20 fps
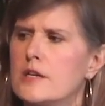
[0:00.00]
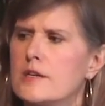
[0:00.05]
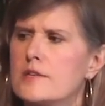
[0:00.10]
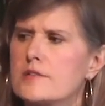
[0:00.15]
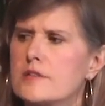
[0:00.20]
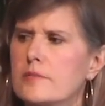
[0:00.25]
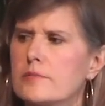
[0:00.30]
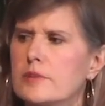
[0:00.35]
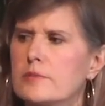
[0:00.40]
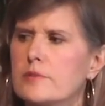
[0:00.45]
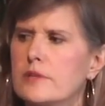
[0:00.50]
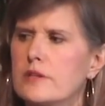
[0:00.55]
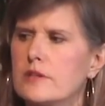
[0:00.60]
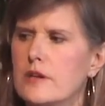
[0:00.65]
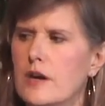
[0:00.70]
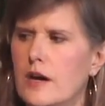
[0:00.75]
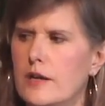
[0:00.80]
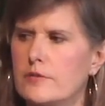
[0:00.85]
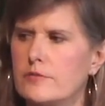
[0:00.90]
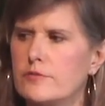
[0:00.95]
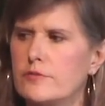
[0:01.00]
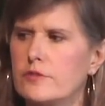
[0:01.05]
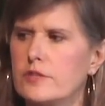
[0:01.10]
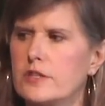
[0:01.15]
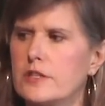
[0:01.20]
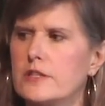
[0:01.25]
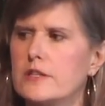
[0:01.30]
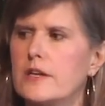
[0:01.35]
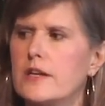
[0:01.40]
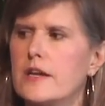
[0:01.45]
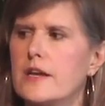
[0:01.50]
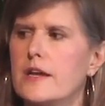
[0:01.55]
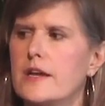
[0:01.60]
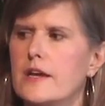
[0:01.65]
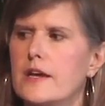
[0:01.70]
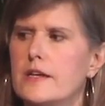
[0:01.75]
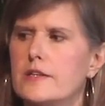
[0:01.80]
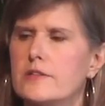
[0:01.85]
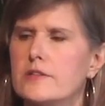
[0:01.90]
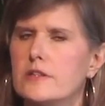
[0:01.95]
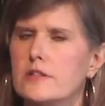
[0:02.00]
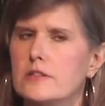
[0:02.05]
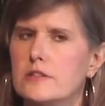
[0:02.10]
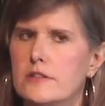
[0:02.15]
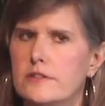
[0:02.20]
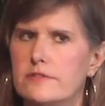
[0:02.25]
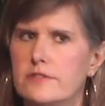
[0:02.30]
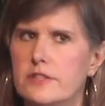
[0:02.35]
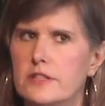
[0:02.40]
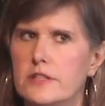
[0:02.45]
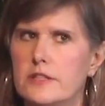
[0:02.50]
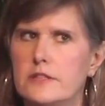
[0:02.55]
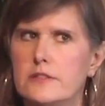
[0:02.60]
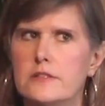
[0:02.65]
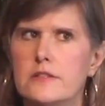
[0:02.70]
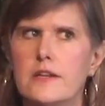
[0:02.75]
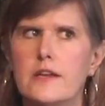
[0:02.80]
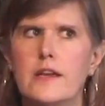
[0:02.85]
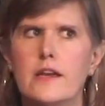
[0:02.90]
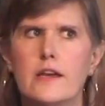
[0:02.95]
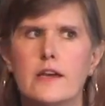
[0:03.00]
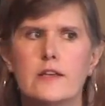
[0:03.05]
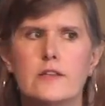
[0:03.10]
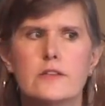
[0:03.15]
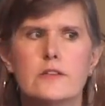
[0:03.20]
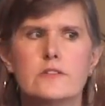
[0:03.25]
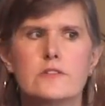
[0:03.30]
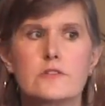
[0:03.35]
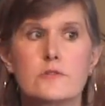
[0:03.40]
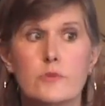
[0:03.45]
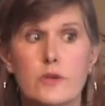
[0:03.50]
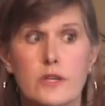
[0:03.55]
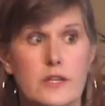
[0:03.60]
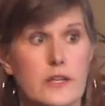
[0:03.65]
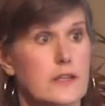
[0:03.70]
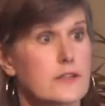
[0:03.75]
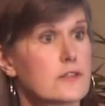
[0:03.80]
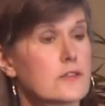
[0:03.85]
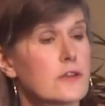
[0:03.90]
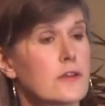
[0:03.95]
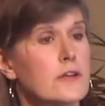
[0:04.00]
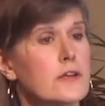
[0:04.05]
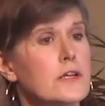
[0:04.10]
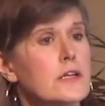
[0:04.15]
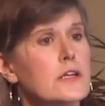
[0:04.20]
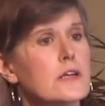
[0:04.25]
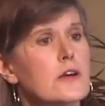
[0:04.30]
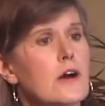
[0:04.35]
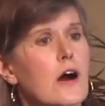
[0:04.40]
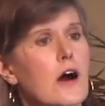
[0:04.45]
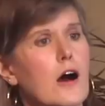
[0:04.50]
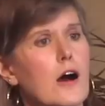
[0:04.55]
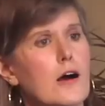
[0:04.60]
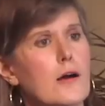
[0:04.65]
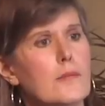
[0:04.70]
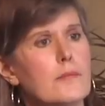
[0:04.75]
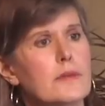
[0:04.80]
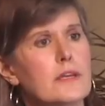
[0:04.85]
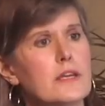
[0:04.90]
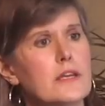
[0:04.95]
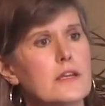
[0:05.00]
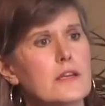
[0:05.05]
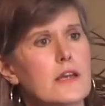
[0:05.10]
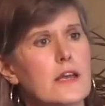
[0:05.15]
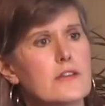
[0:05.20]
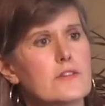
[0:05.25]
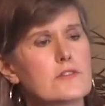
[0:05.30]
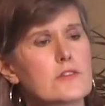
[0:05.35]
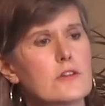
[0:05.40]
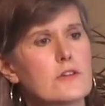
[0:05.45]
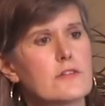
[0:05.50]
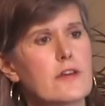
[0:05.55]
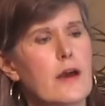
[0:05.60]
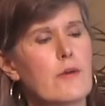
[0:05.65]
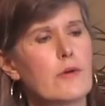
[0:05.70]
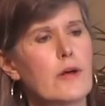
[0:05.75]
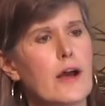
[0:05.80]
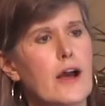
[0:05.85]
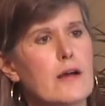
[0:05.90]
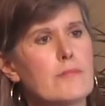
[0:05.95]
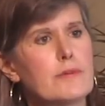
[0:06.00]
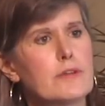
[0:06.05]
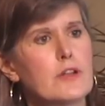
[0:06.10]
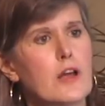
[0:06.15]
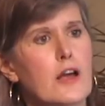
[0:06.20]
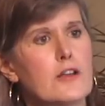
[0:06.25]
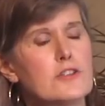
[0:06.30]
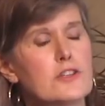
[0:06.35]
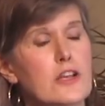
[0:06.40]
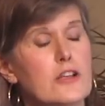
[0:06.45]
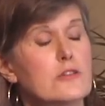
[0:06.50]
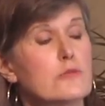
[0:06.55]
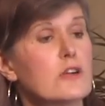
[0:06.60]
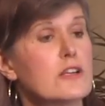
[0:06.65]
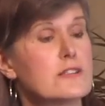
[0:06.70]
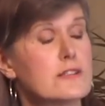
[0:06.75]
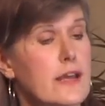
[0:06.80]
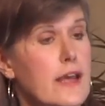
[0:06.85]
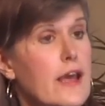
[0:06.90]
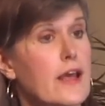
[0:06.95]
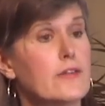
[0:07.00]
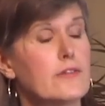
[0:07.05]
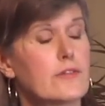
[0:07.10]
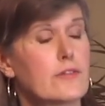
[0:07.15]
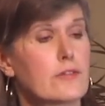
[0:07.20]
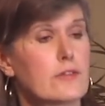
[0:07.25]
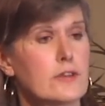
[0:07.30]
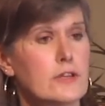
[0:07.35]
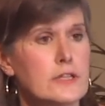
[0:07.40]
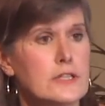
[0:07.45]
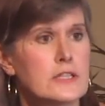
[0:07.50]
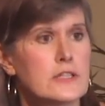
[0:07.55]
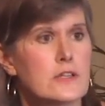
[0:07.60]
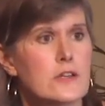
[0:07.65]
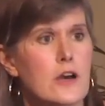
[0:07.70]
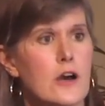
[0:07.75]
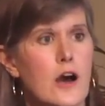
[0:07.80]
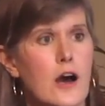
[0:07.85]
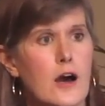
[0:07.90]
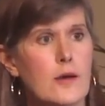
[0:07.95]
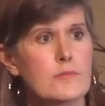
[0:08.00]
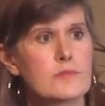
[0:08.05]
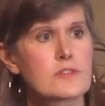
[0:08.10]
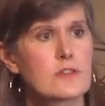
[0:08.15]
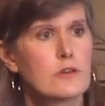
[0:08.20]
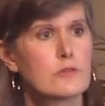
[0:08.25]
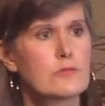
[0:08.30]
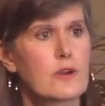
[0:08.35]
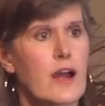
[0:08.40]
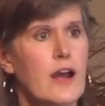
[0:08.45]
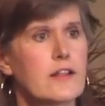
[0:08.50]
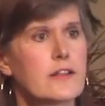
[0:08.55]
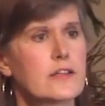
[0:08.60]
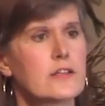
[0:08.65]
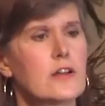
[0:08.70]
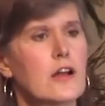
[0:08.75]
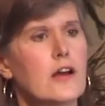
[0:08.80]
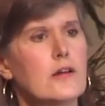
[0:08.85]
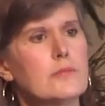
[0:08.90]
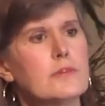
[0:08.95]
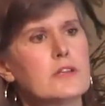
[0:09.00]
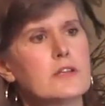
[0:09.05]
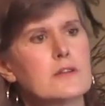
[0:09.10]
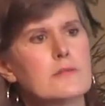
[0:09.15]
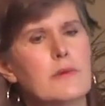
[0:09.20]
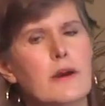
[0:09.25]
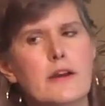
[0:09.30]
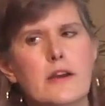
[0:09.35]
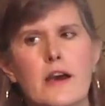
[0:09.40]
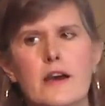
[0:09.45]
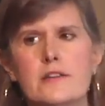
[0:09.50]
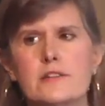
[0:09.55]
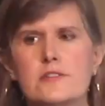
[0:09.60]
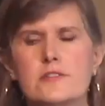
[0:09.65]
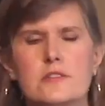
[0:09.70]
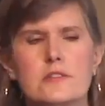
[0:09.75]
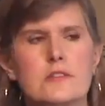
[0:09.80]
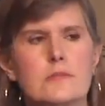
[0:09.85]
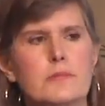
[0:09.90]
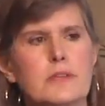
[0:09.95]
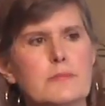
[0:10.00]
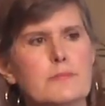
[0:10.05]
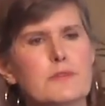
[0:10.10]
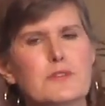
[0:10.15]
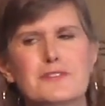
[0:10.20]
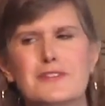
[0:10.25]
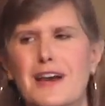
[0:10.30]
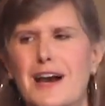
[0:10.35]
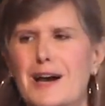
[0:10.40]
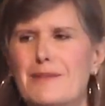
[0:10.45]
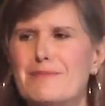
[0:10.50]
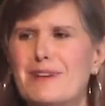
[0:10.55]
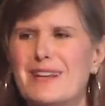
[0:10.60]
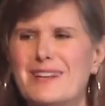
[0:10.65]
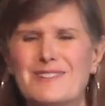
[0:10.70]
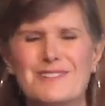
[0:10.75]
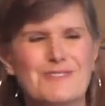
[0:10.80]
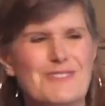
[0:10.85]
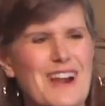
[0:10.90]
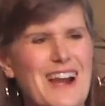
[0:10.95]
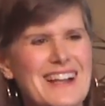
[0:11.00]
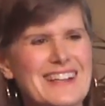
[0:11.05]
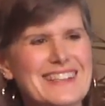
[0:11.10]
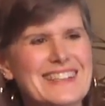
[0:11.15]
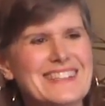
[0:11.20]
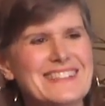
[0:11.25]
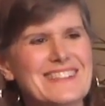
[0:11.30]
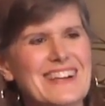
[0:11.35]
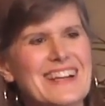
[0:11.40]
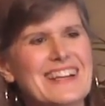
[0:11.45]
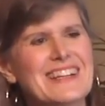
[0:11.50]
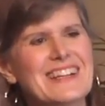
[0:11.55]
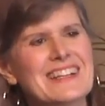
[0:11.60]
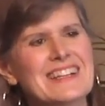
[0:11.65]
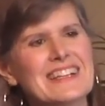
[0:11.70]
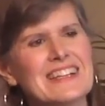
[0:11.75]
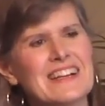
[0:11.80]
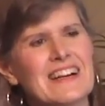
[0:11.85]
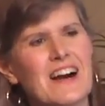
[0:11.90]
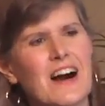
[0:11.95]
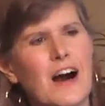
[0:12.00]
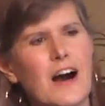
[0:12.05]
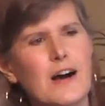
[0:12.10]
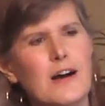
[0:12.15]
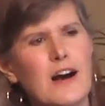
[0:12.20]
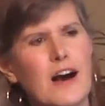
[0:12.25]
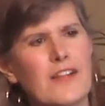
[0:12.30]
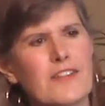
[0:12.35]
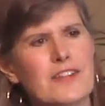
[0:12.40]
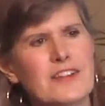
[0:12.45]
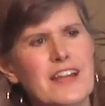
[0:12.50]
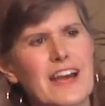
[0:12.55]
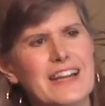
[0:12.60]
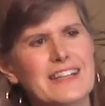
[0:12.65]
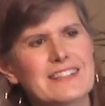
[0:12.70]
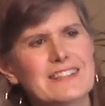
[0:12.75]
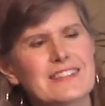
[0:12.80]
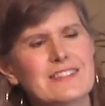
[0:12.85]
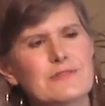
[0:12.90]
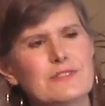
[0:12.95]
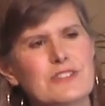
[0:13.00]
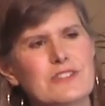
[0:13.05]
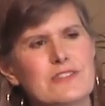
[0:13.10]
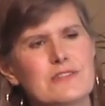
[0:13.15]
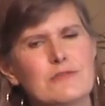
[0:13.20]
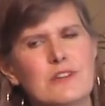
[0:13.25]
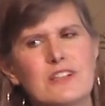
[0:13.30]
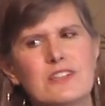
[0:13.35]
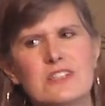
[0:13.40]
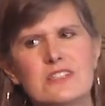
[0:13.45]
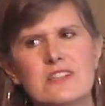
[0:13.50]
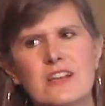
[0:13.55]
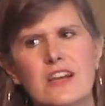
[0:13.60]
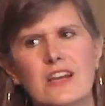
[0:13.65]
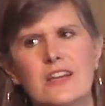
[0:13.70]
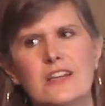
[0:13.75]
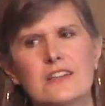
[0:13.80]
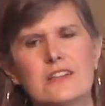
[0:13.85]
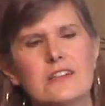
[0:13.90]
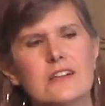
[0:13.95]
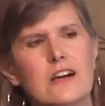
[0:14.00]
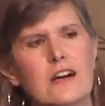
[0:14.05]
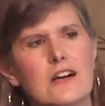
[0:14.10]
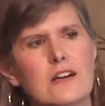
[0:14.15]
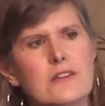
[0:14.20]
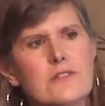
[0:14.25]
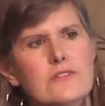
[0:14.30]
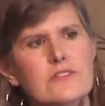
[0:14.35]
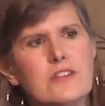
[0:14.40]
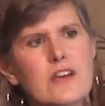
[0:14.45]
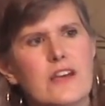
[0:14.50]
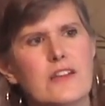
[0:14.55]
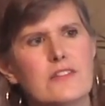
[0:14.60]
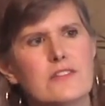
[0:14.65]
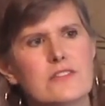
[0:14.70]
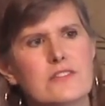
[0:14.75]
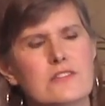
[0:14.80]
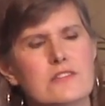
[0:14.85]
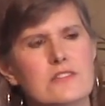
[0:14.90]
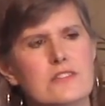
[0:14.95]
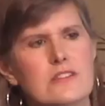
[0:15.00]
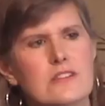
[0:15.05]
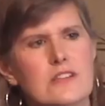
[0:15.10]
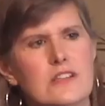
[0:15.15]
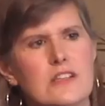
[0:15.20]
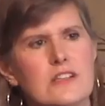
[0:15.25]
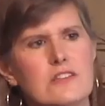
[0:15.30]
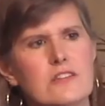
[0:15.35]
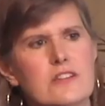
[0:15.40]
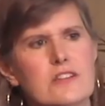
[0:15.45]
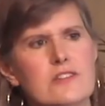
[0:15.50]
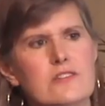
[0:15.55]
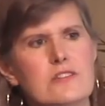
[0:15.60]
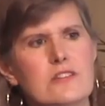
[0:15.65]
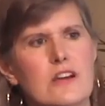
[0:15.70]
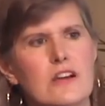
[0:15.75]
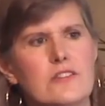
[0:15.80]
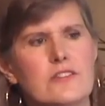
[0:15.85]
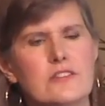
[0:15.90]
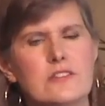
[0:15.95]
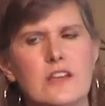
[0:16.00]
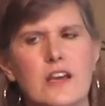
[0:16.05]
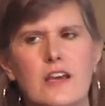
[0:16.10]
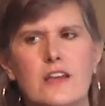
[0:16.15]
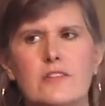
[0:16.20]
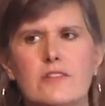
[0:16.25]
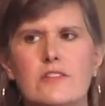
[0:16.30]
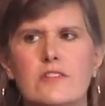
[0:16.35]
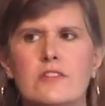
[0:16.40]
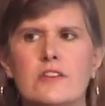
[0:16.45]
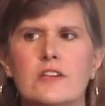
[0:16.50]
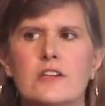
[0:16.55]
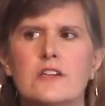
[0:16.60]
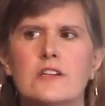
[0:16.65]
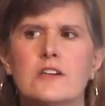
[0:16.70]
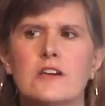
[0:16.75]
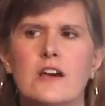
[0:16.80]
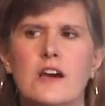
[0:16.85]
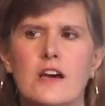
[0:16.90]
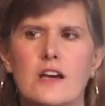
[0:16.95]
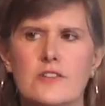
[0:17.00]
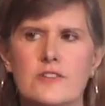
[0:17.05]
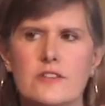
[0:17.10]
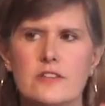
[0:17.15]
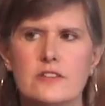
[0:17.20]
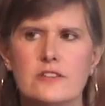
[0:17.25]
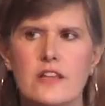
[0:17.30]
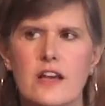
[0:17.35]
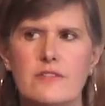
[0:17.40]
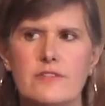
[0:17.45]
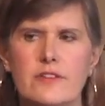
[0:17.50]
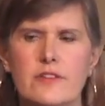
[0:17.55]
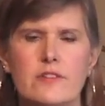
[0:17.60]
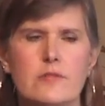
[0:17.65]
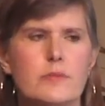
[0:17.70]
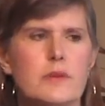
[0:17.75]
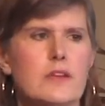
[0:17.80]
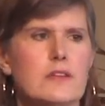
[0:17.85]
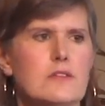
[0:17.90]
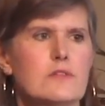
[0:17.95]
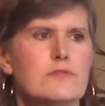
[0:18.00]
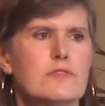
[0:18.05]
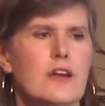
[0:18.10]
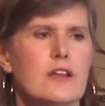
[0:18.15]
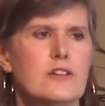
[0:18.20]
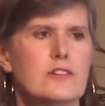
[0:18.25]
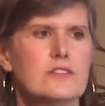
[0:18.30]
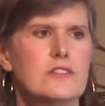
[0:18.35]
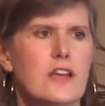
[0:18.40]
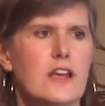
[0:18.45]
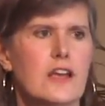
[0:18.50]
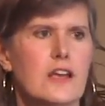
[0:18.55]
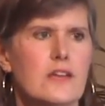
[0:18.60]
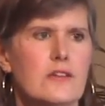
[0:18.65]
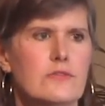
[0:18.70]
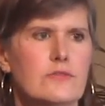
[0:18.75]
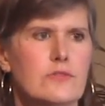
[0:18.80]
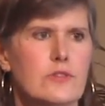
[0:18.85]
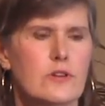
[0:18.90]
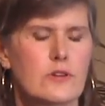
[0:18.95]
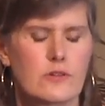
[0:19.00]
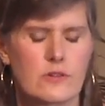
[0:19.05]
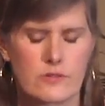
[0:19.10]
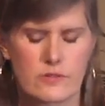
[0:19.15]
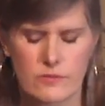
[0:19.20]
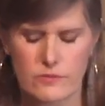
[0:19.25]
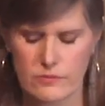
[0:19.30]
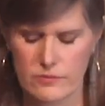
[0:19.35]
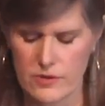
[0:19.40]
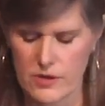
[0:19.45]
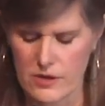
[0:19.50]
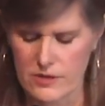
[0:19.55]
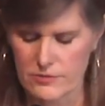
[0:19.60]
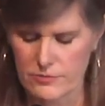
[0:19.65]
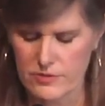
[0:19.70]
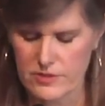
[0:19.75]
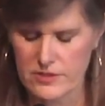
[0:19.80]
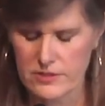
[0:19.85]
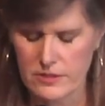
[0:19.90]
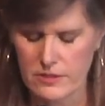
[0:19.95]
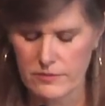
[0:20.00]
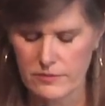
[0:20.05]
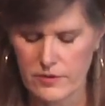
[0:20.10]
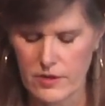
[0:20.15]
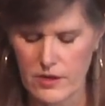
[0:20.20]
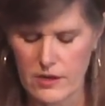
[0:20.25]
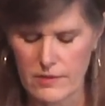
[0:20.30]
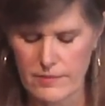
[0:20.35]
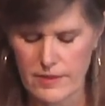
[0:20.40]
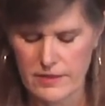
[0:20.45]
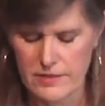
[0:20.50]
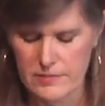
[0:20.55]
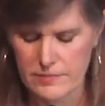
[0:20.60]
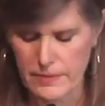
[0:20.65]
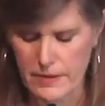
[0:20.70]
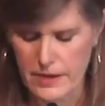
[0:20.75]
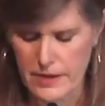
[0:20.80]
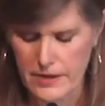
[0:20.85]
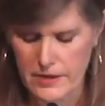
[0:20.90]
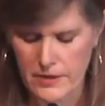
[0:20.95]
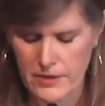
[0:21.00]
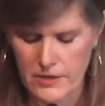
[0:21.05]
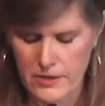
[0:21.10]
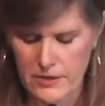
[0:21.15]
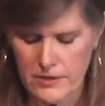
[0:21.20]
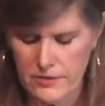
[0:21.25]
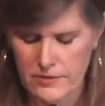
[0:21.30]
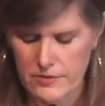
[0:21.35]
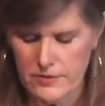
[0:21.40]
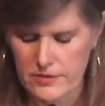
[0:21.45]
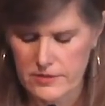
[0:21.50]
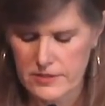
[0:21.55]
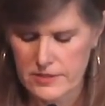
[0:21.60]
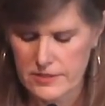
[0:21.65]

Assemblyman Gottfried and Levine and Sweeney. And so that will happen on January 10th. So rally in Albany by us, the People's Comment Rally, right, on the 9th, which is a Wednesday. Then the hearings on the 10th, the 11th being the final day for receipt of comments by the